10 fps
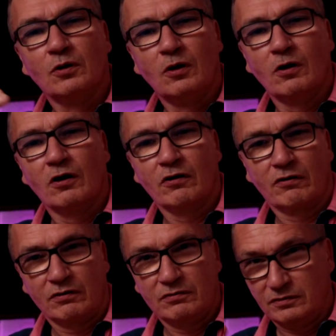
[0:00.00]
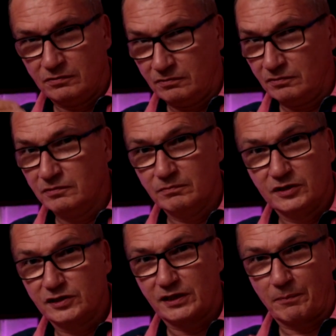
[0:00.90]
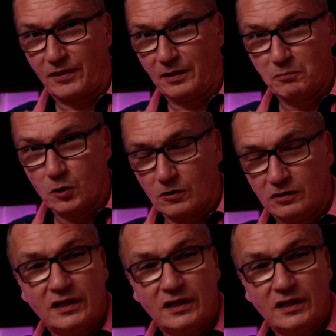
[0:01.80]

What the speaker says: learn something more.